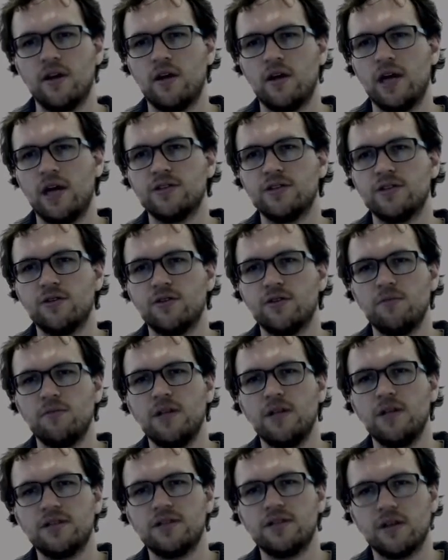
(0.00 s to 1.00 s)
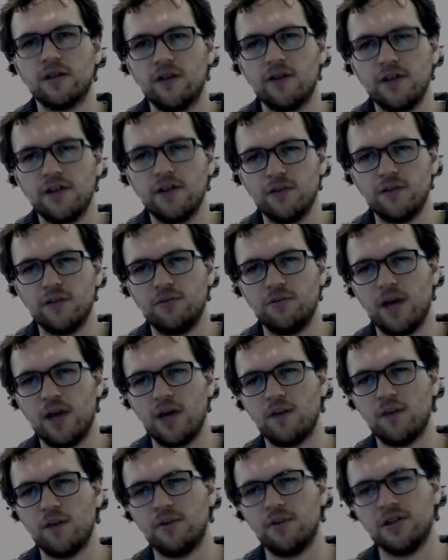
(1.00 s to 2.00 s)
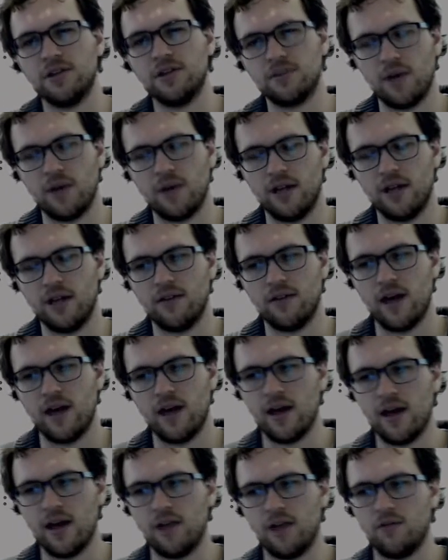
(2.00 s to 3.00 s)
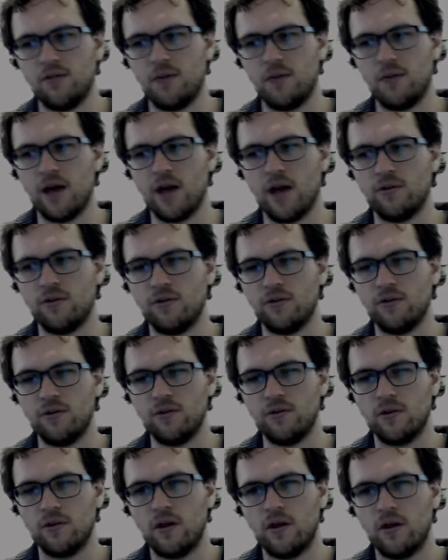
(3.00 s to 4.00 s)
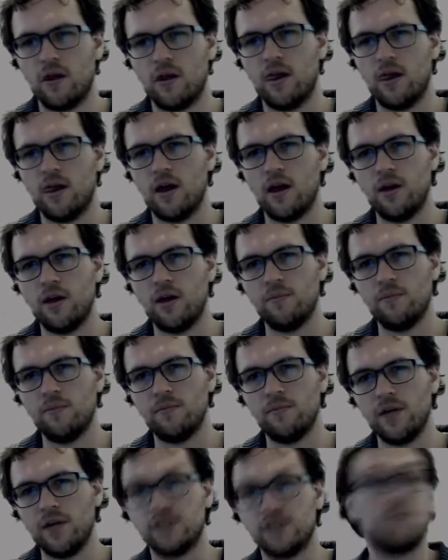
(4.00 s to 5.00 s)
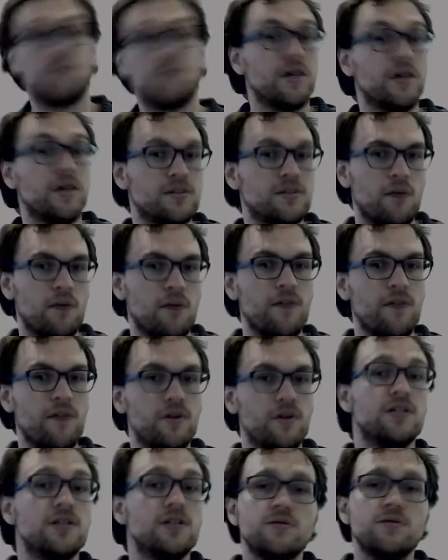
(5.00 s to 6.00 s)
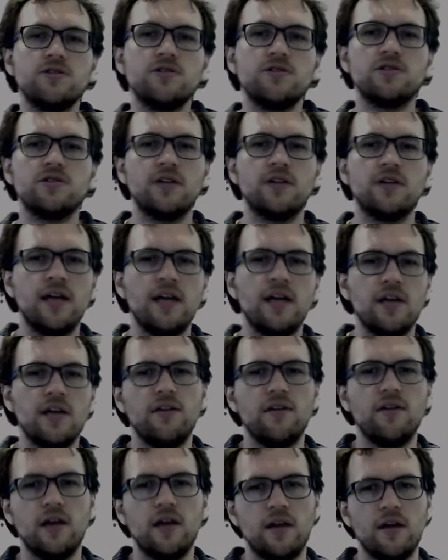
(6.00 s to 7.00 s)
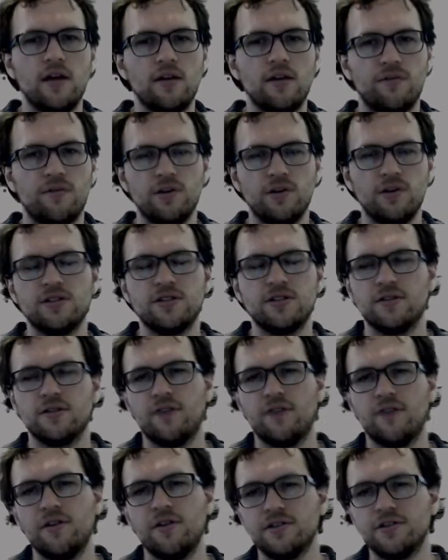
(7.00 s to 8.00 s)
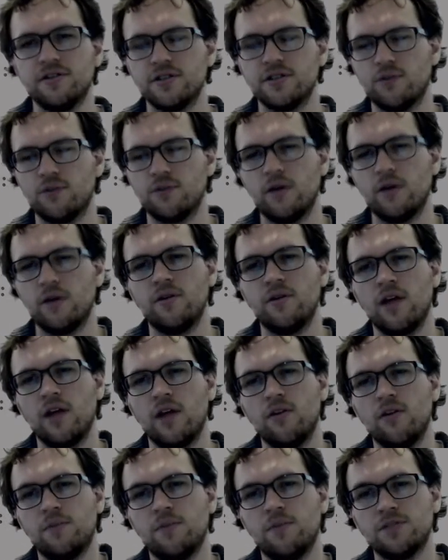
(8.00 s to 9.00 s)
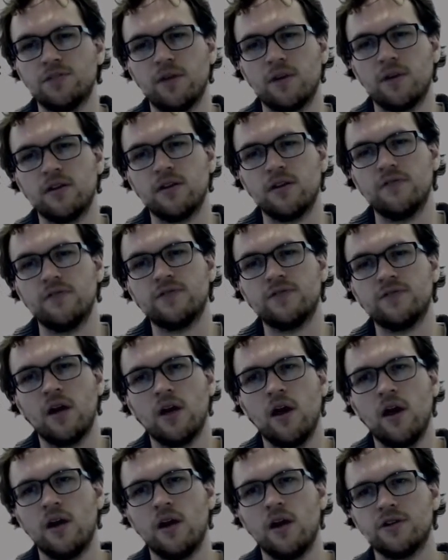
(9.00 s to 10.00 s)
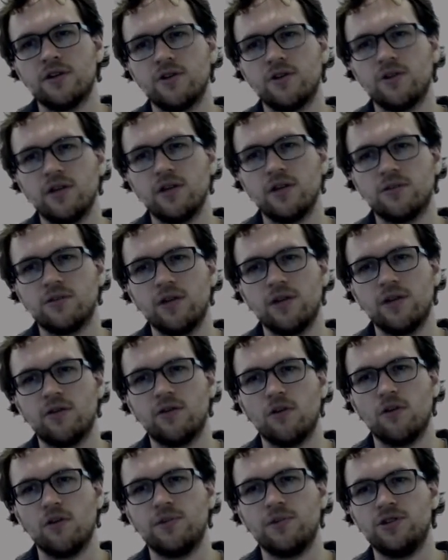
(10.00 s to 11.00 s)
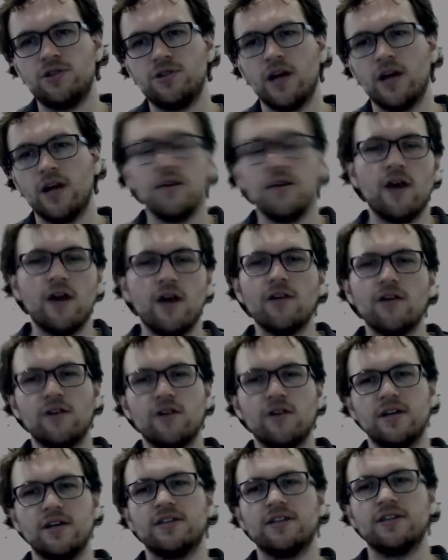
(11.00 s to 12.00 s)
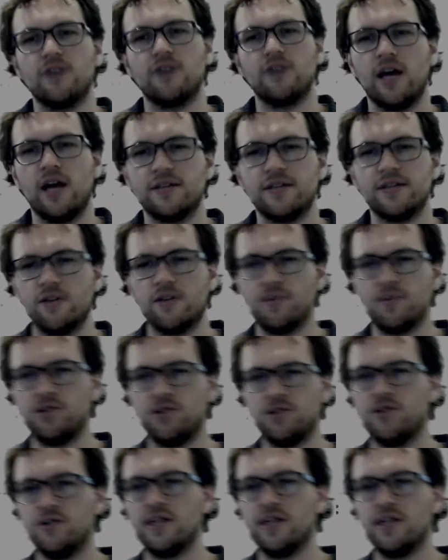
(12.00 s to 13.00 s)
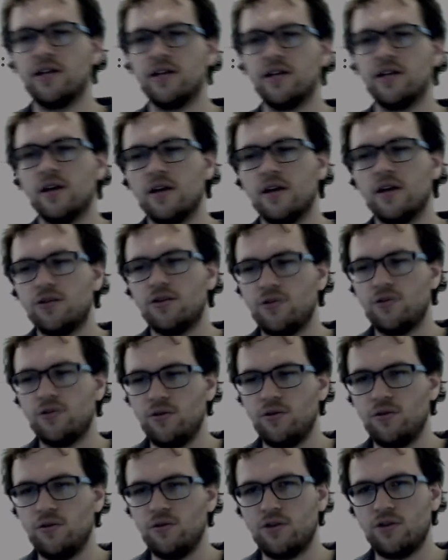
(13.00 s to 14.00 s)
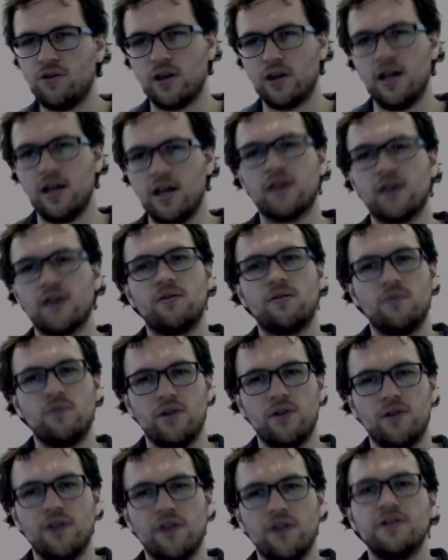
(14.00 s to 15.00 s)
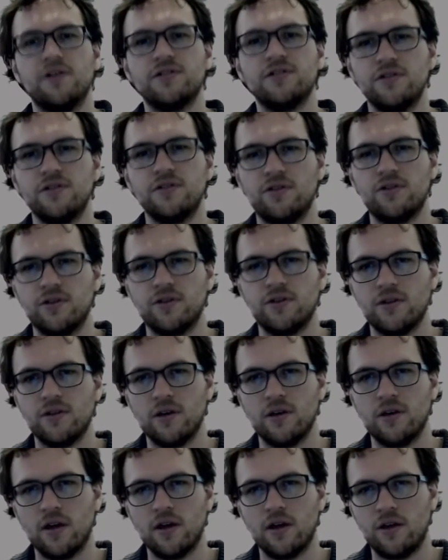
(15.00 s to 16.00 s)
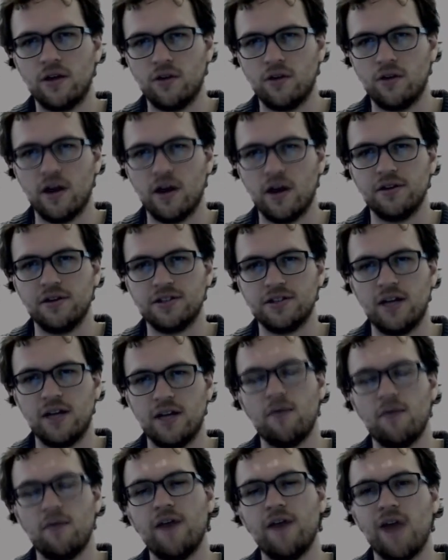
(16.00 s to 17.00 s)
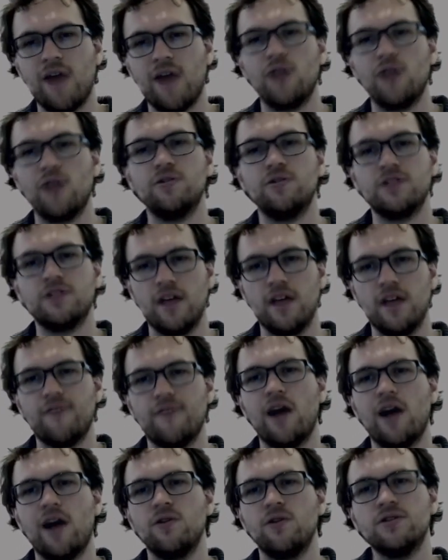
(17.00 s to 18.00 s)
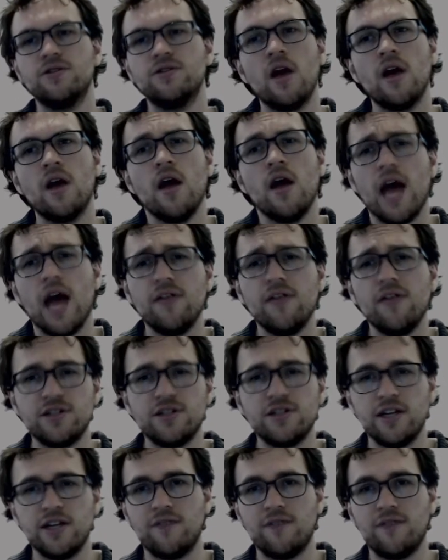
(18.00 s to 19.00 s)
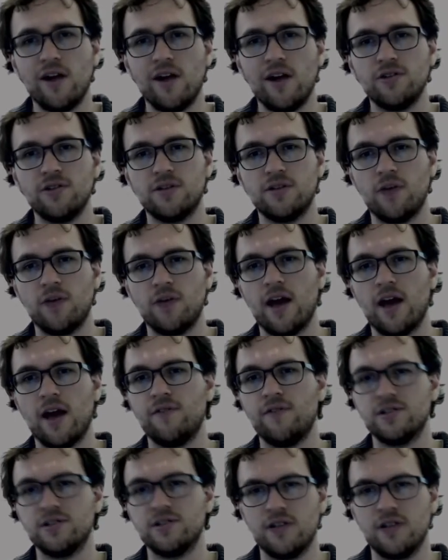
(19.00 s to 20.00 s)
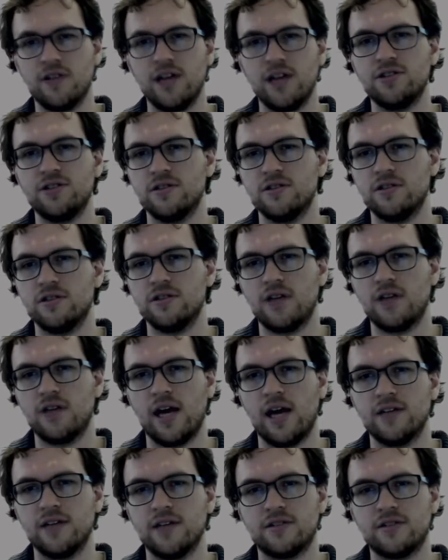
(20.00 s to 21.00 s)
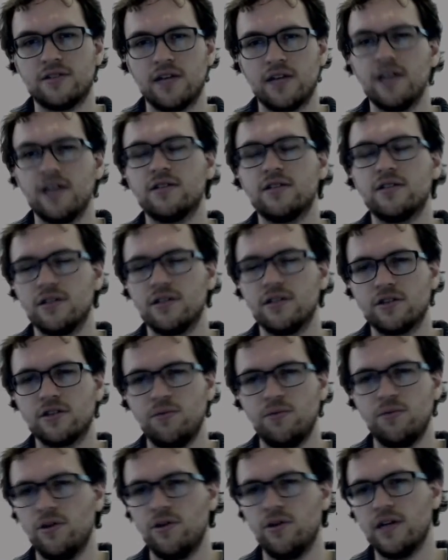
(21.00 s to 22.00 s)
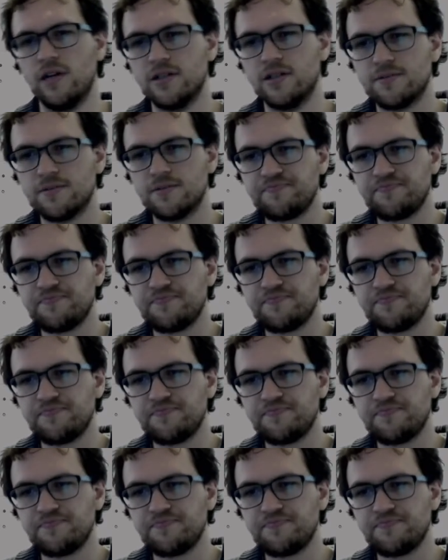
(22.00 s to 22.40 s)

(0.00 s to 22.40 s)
And so it means a great deal to be able to participate in that and to be able to um, express my voice and also just to hear the, the voices of others as well and the other perspectives. So it's a really good opportunity. Uh, you know, I look at it as an, as an opportunity to, to connect with others and to, you know, understand my values and their values and the shared values that we have as nations, as states, and as communities.